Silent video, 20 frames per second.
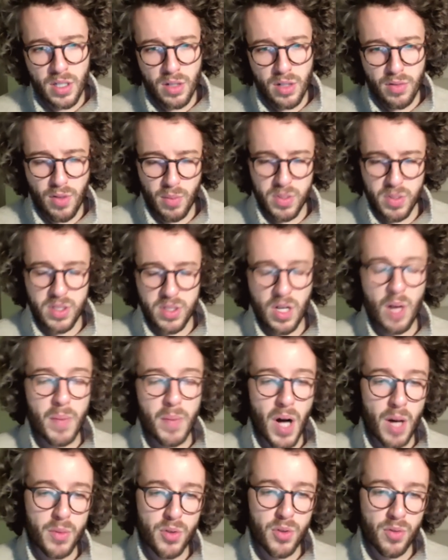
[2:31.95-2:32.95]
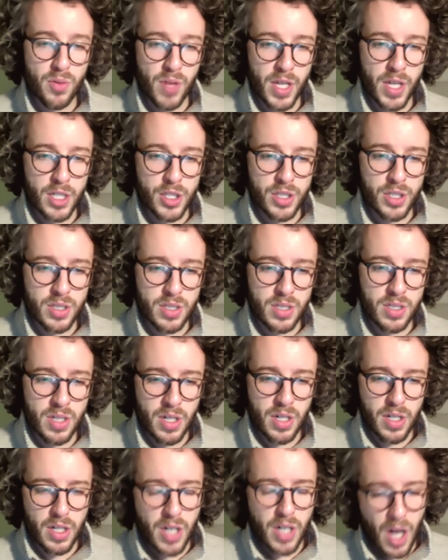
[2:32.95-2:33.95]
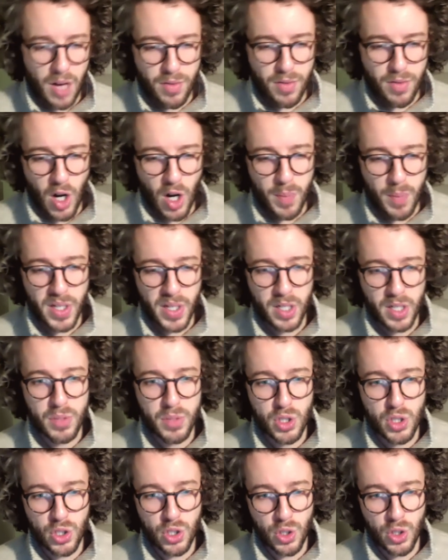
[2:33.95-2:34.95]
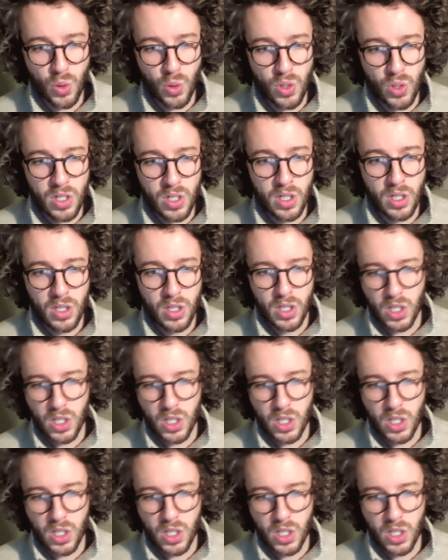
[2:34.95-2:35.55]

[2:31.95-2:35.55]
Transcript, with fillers: from some observations cover up an obscure